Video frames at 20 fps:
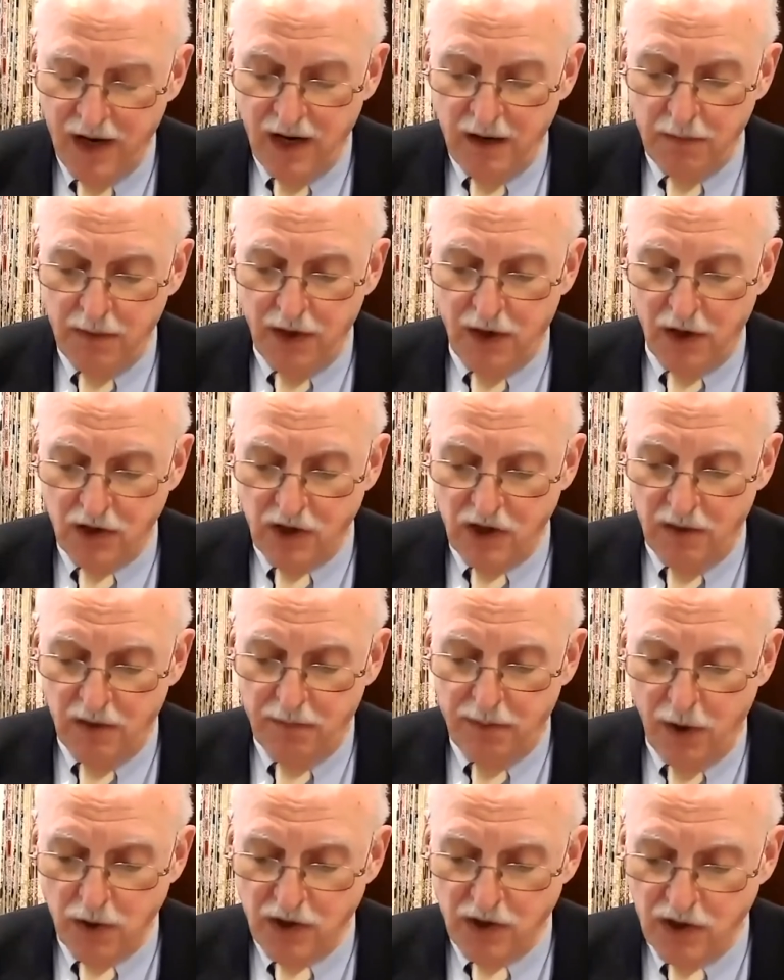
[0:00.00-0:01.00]
because it
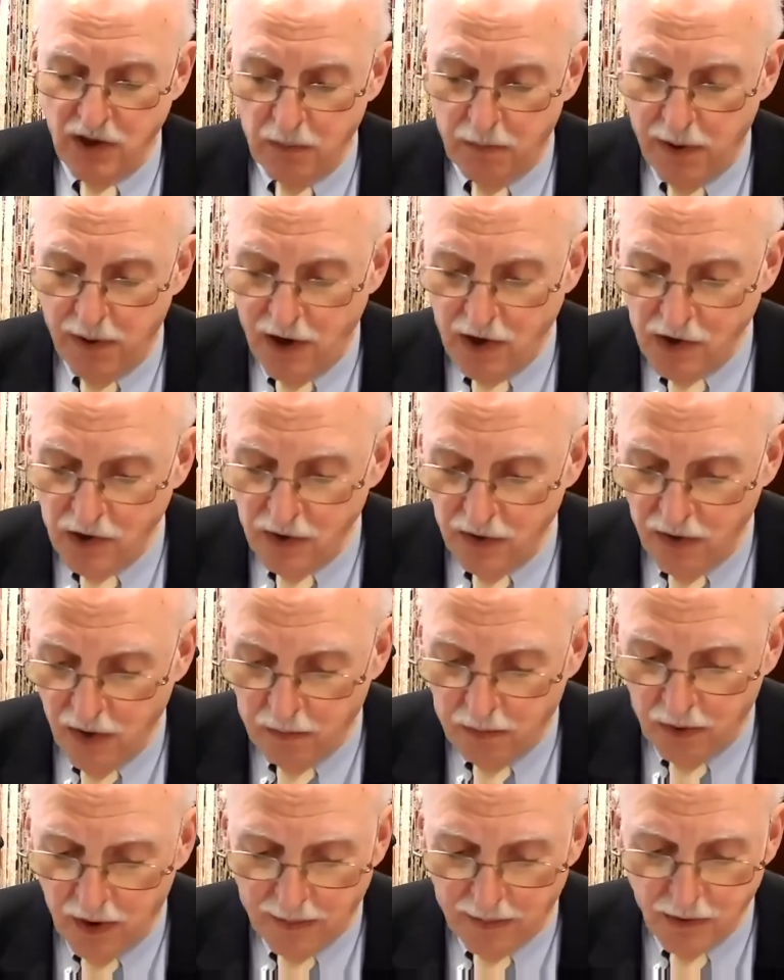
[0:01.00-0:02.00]
imposes a partial, though
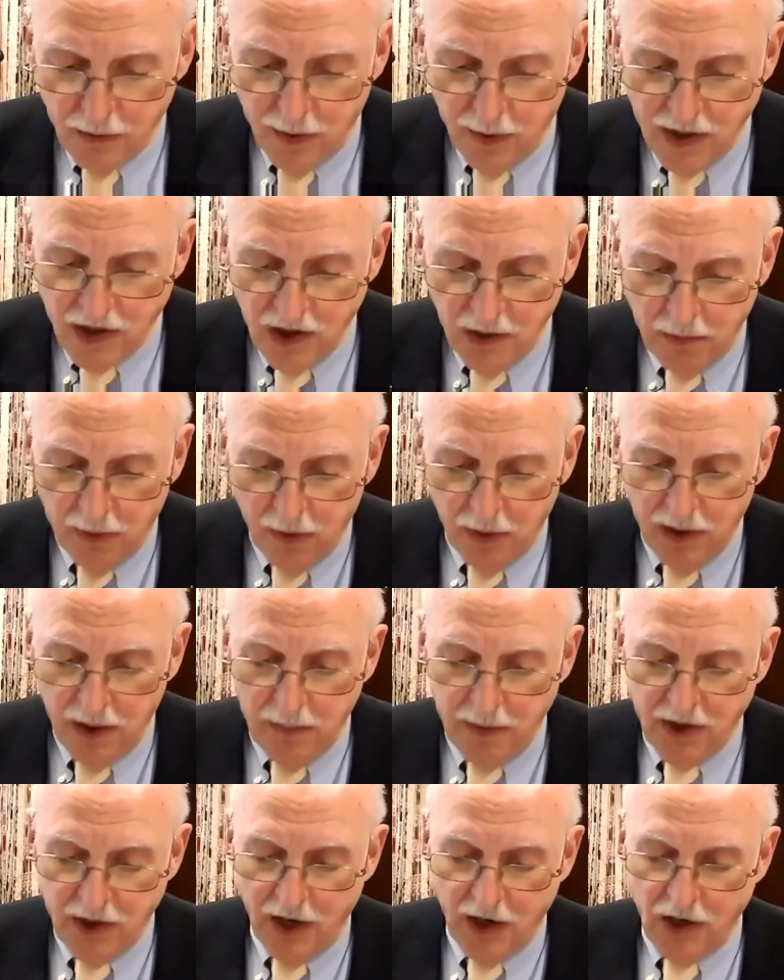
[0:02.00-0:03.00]
perhaps reasonable,
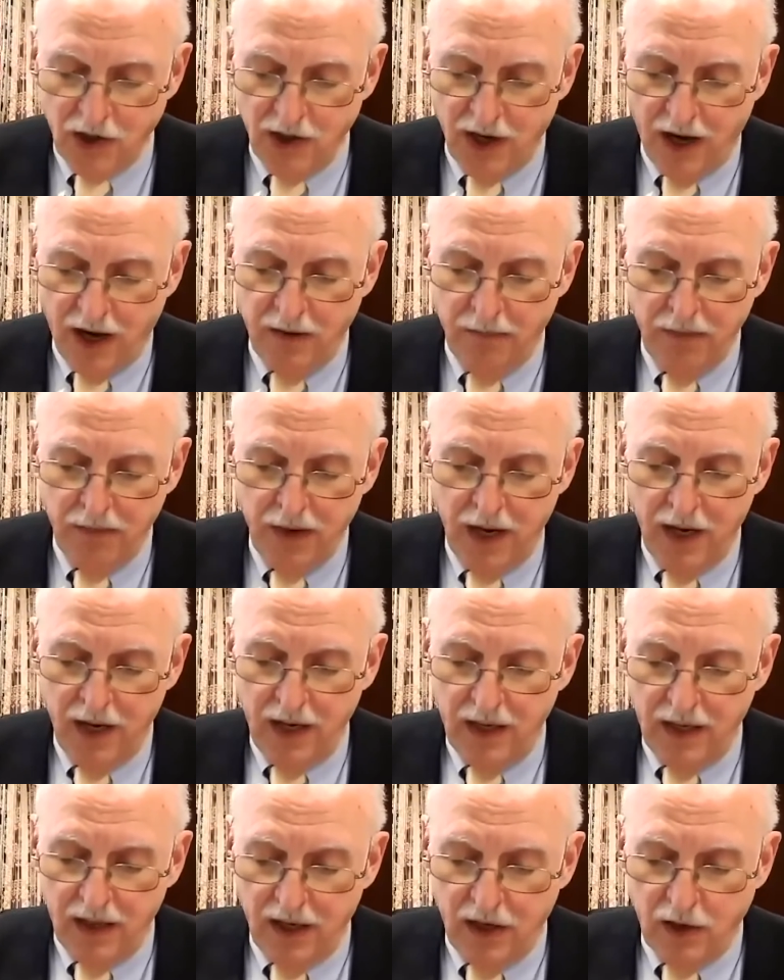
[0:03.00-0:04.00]
limitation on
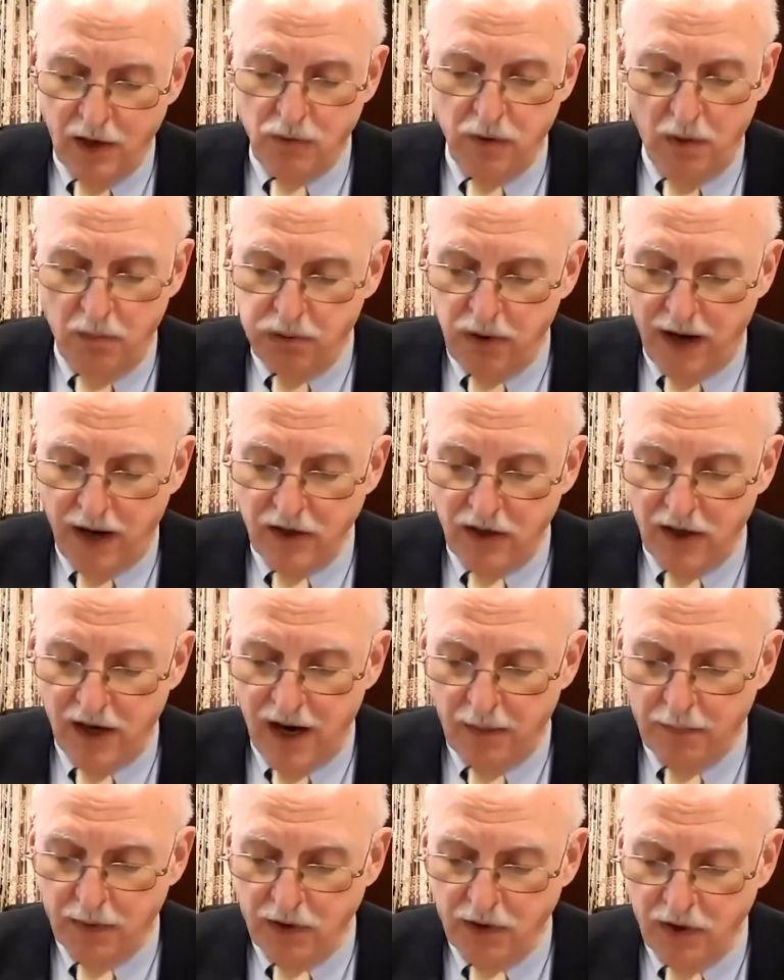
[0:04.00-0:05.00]
intra-brand
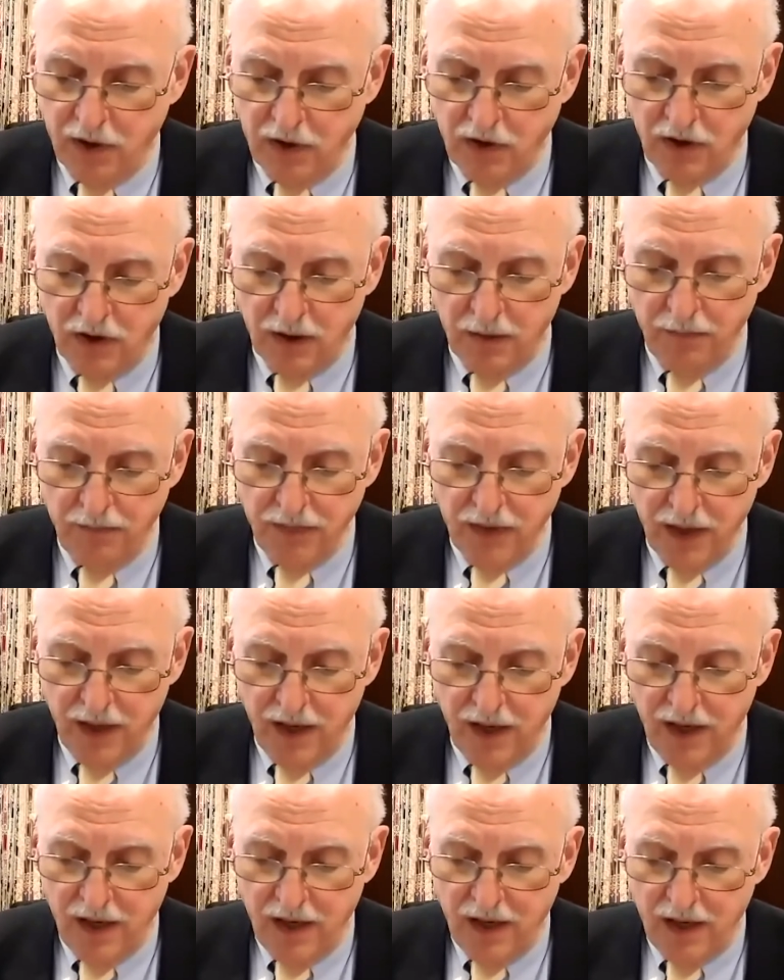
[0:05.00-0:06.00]
competition,
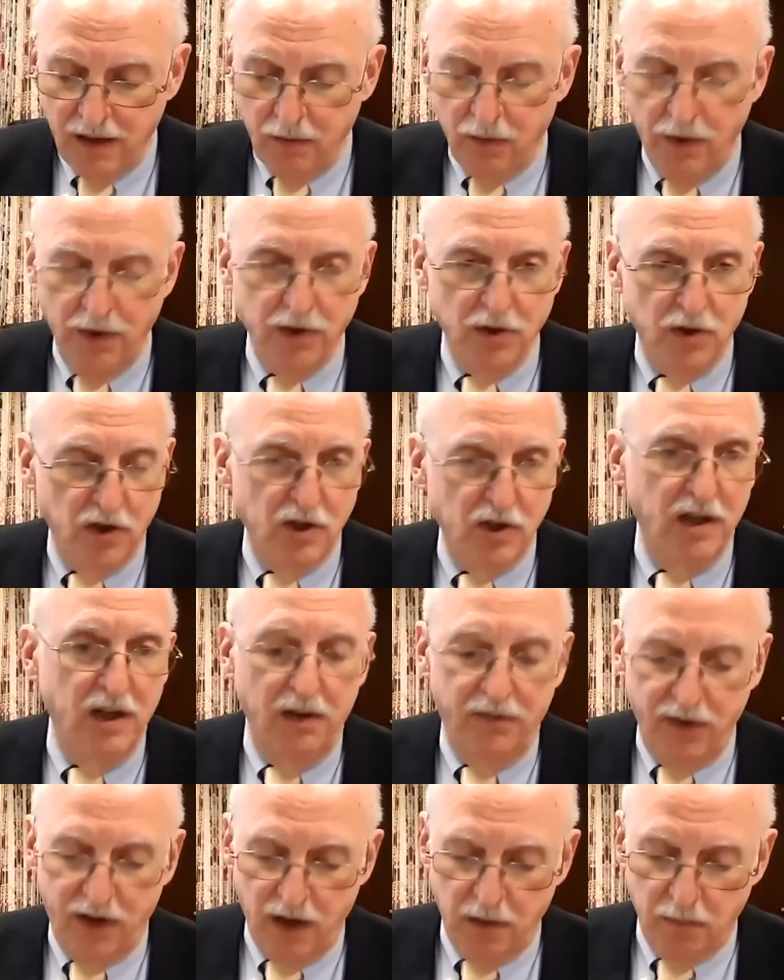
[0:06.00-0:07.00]
when there's a
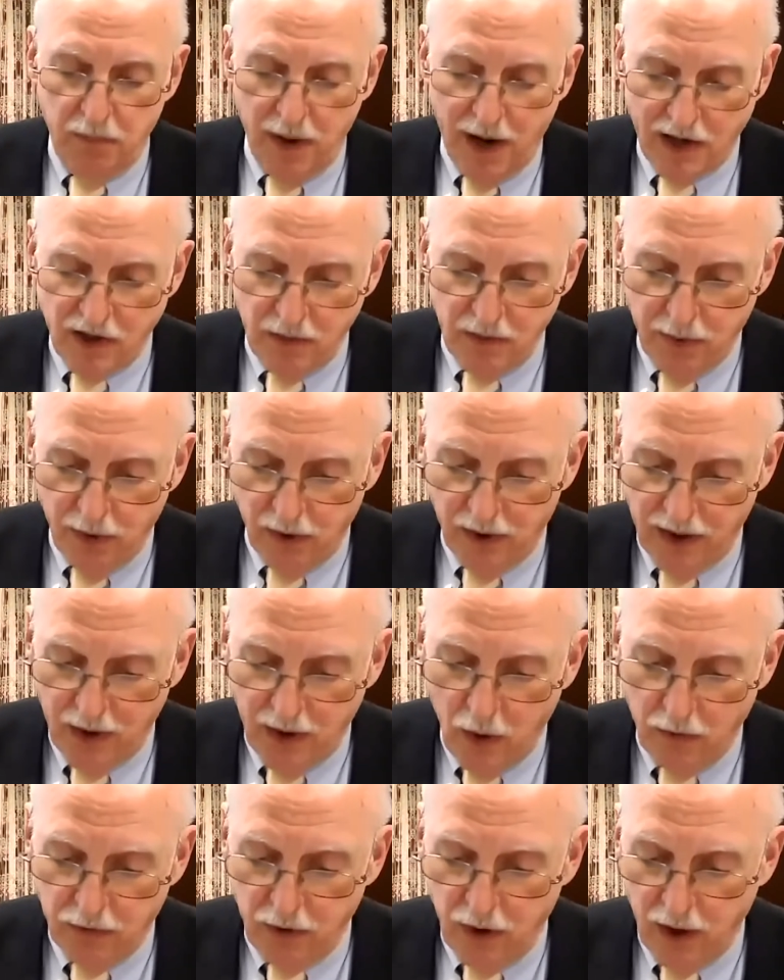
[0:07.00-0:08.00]
significant possibility the
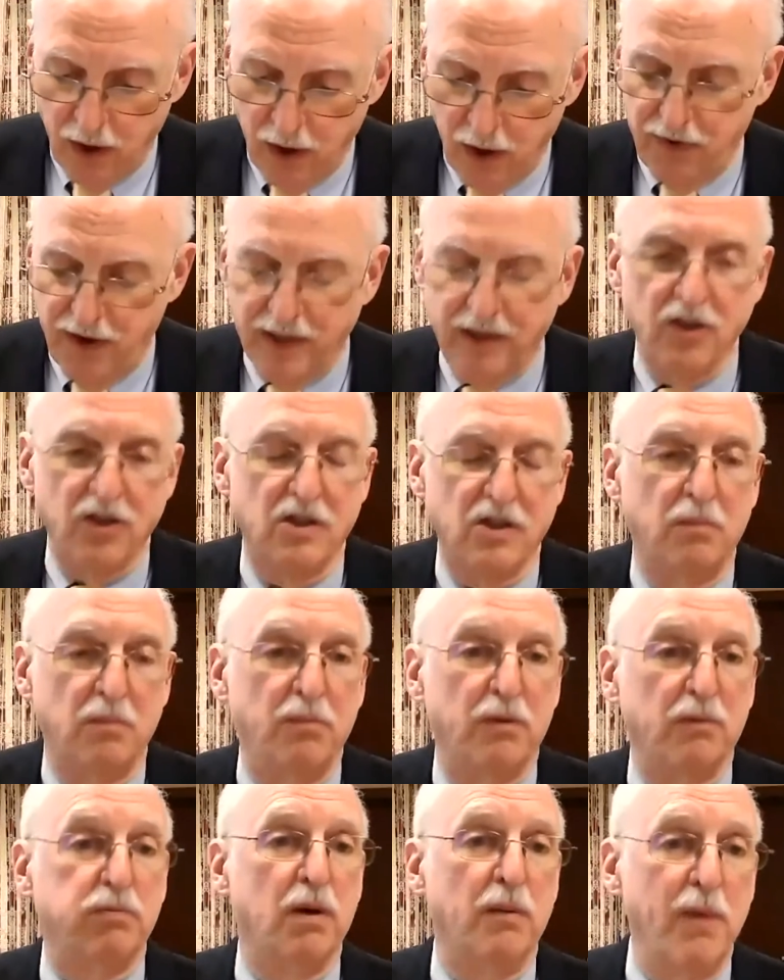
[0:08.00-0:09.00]
overall effect is
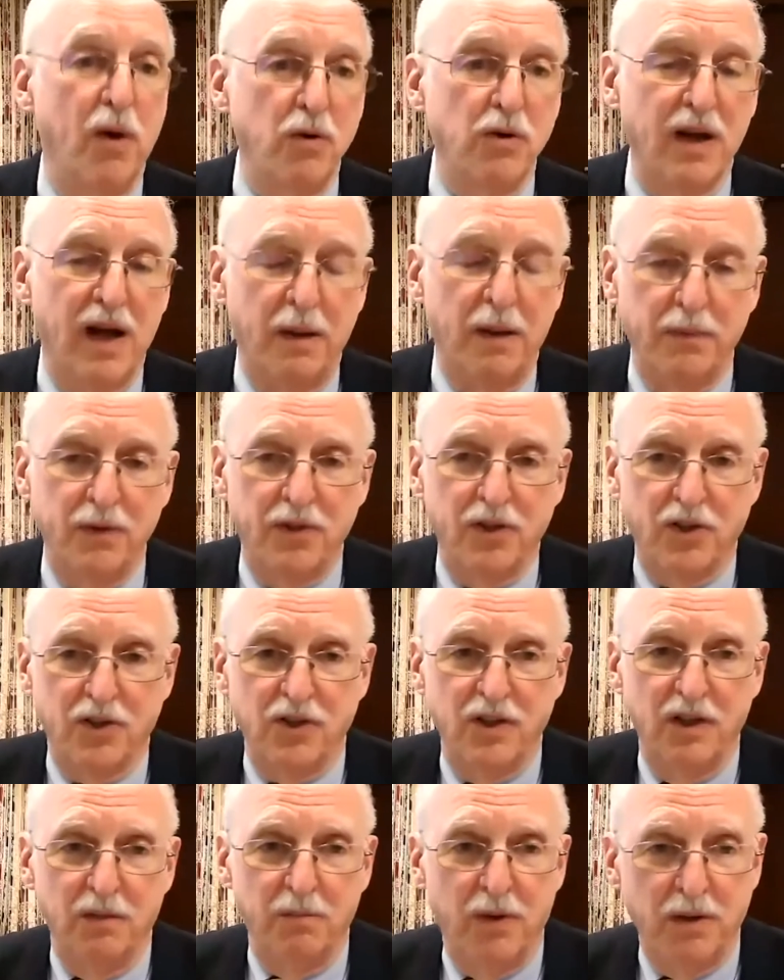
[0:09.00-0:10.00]
to promote
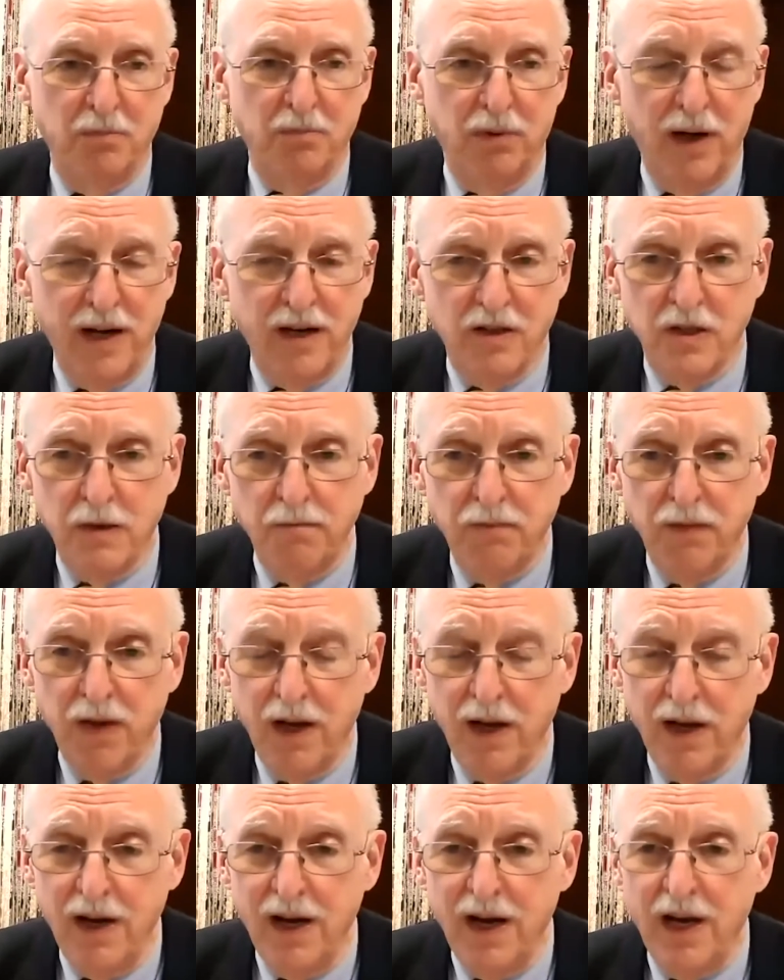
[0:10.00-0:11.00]
competition among brands.
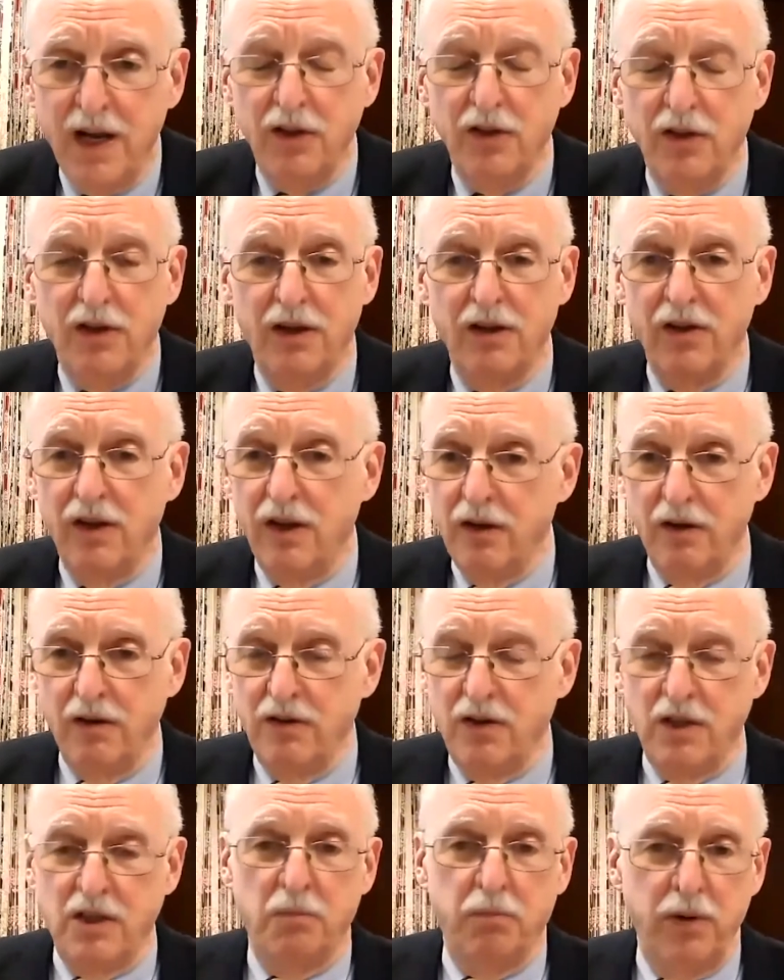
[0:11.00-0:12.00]

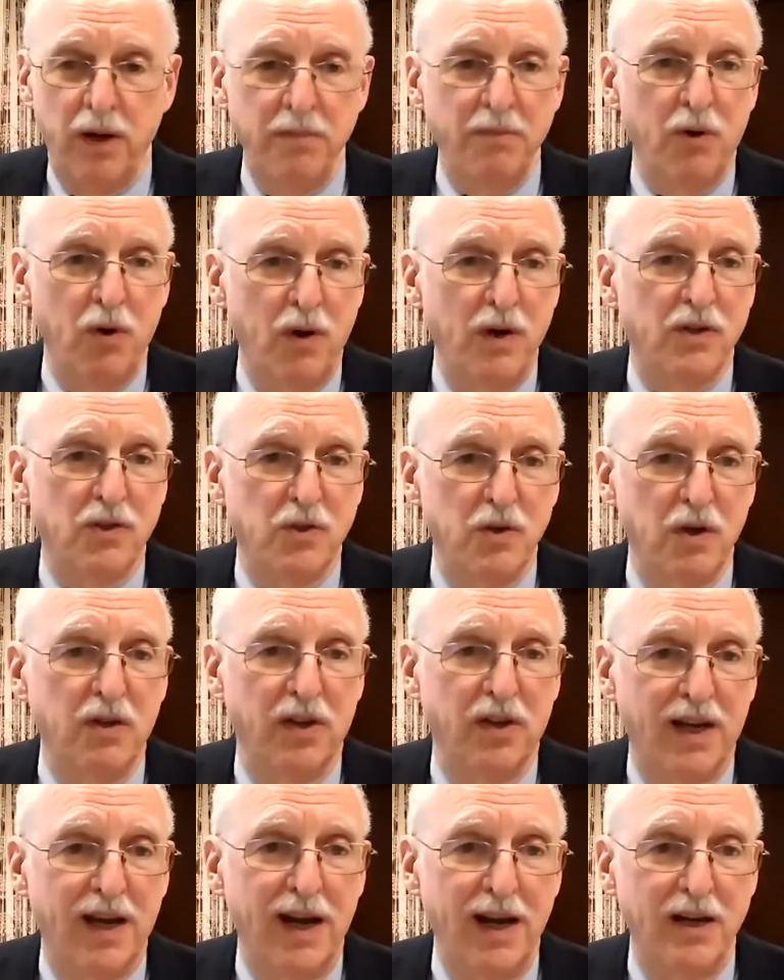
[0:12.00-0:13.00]
The Supreme Court took
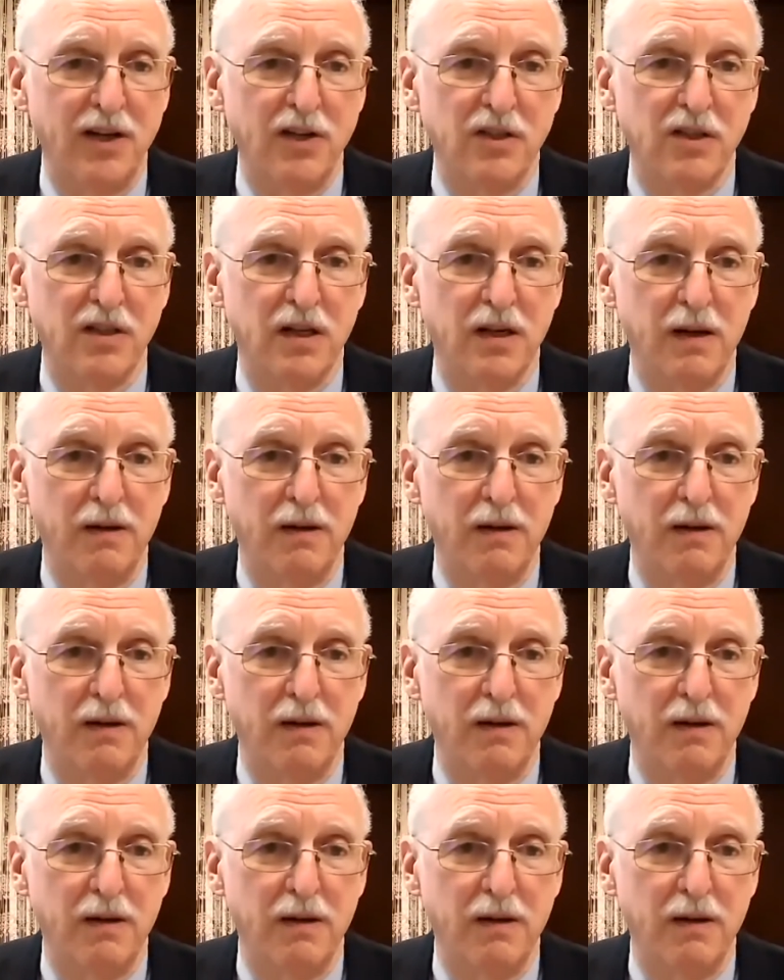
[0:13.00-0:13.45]
the case,